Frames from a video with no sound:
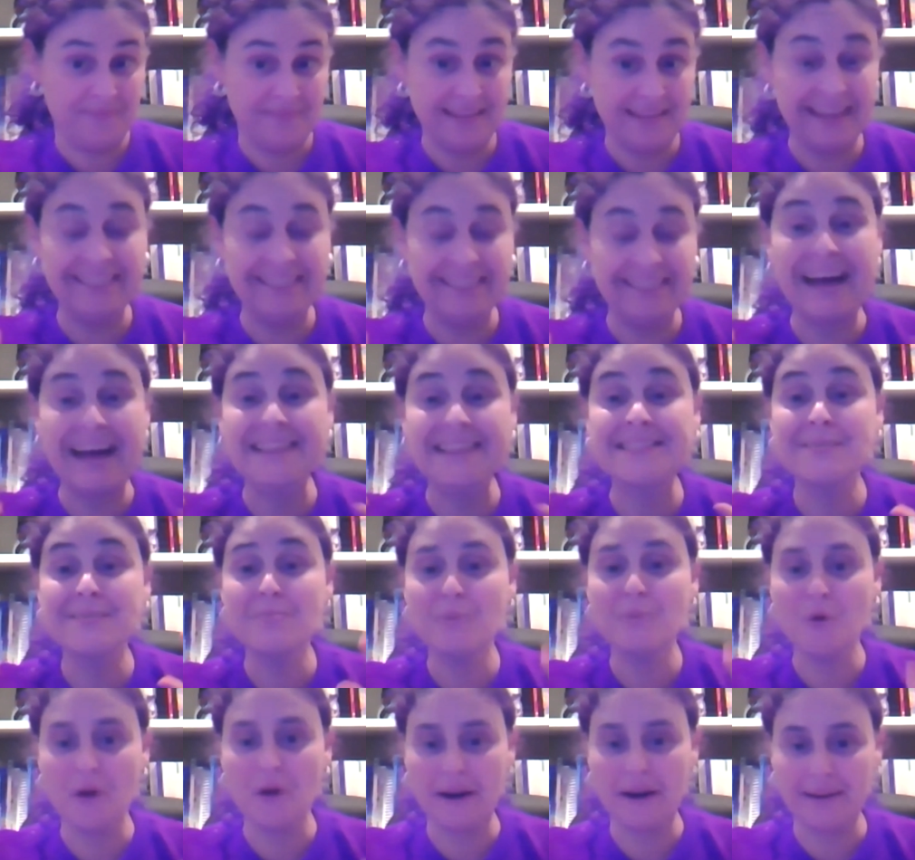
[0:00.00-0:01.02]
Like that's
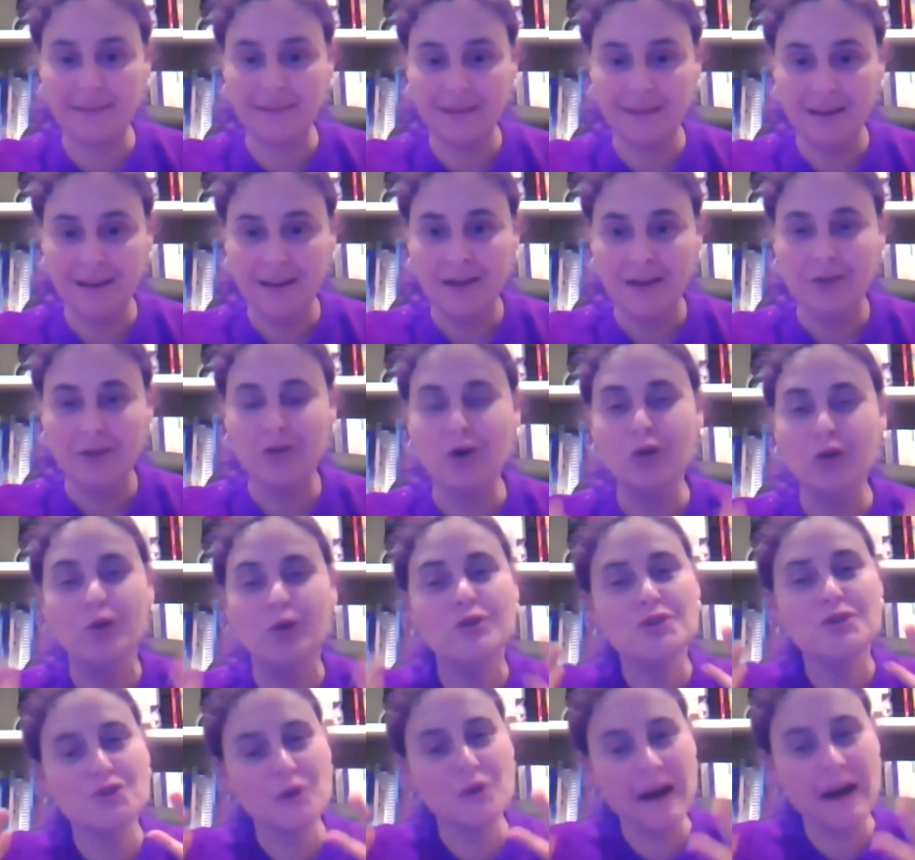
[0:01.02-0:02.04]
important. Don't
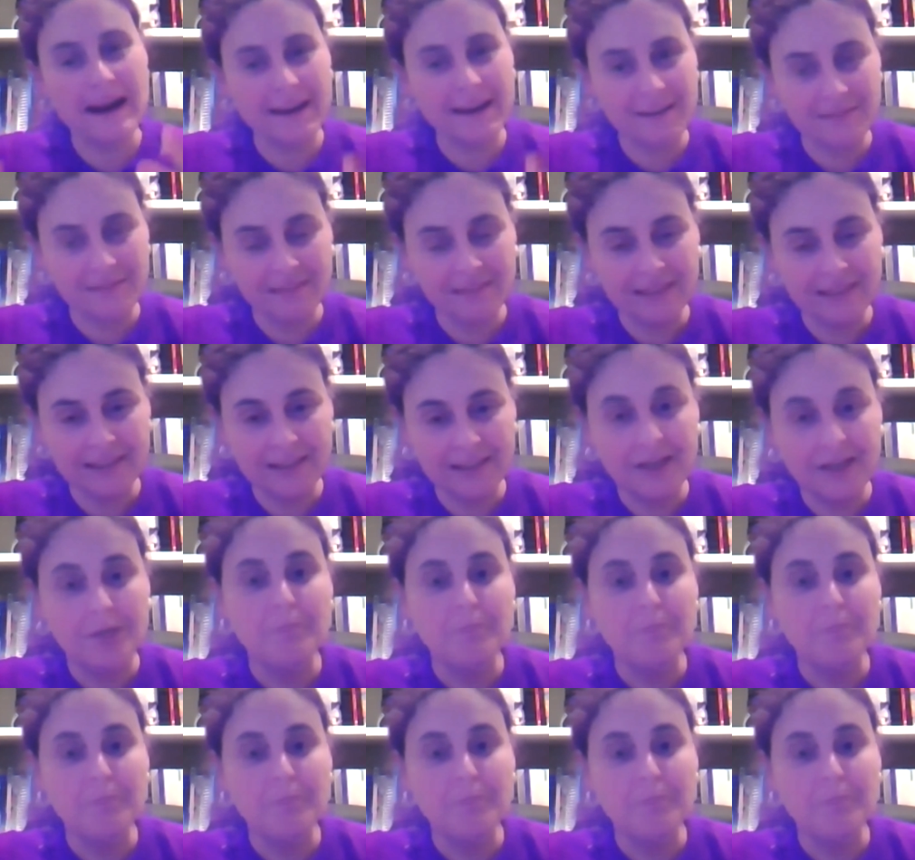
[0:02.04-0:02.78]
lose track of it